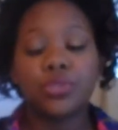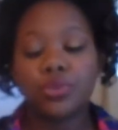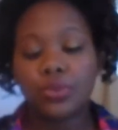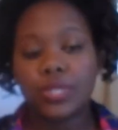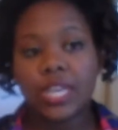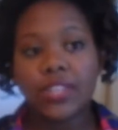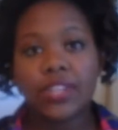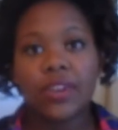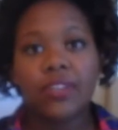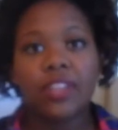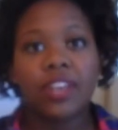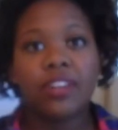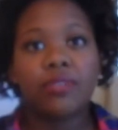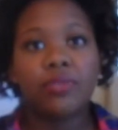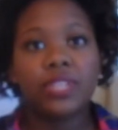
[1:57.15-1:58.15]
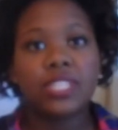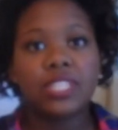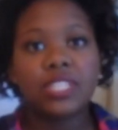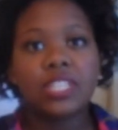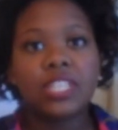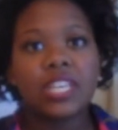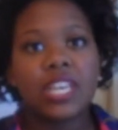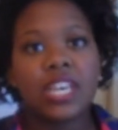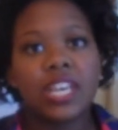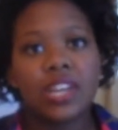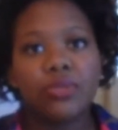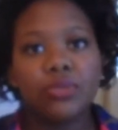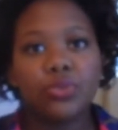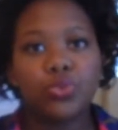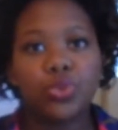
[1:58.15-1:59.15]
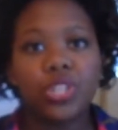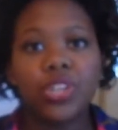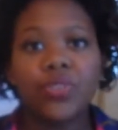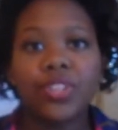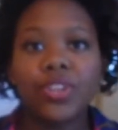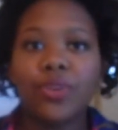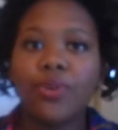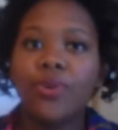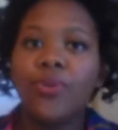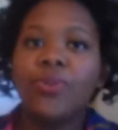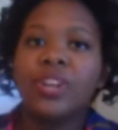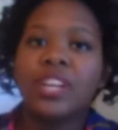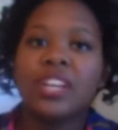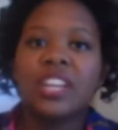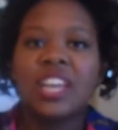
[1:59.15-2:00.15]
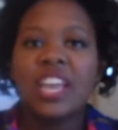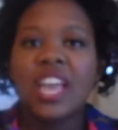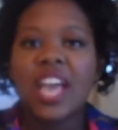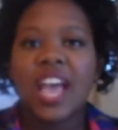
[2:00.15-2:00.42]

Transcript: to South Carolina recently and it was really, really cold and